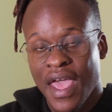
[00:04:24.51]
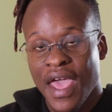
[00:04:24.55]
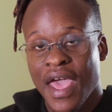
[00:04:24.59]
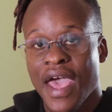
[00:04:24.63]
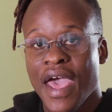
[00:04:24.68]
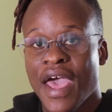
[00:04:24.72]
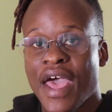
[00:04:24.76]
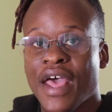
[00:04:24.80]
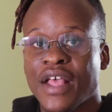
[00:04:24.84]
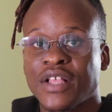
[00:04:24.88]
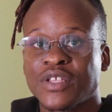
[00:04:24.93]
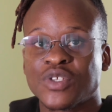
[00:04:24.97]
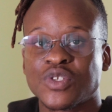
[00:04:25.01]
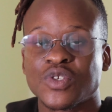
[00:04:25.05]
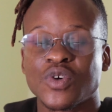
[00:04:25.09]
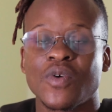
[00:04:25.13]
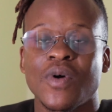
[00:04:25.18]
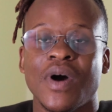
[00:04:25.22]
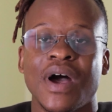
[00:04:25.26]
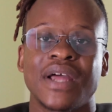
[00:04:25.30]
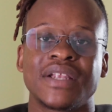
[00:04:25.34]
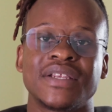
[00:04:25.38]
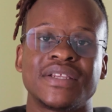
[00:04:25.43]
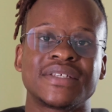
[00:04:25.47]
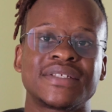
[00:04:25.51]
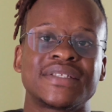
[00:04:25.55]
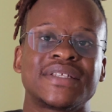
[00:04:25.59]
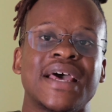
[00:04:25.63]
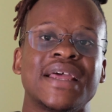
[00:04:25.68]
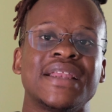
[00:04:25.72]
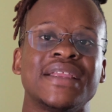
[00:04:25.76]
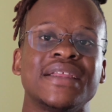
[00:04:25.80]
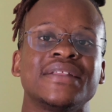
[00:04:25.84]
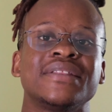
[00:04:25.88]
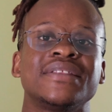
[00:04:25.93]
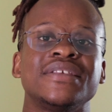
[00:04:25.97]
And so
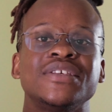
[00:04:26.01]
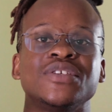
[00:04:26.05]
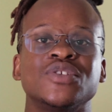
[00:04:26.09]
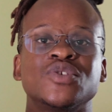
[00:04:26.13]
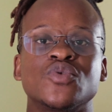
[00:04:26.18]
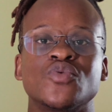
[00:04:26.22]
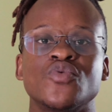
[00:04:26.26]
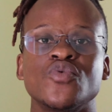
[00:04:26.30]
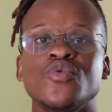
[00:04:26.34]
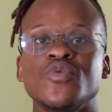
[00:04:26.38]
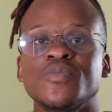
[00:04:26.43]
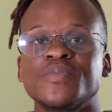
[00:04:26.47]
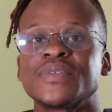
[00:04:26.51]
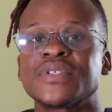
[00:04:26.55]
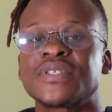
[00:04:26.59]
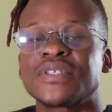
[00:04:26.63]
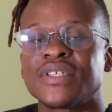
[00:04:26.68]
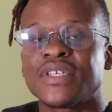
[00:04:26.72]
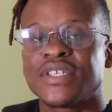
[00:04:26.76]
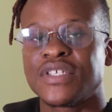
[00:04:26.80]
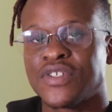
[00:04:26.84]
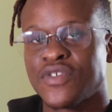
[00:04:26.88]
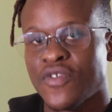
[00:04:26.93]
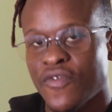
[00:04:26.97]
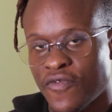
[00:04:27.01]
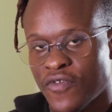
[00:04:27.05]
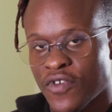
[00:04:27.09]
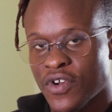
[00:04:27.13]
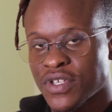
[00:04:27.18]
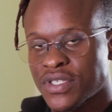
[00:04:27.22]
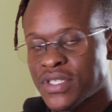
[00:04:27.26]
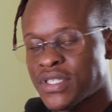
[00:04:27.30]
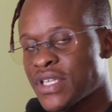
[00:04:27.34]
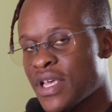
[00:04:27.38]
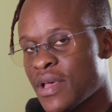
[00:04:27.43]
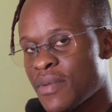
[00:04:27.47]
understanding these groups is the
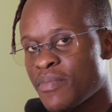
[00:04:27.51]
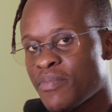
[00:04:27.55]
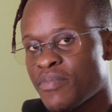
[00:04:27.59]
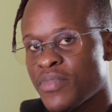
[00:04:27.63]
first step,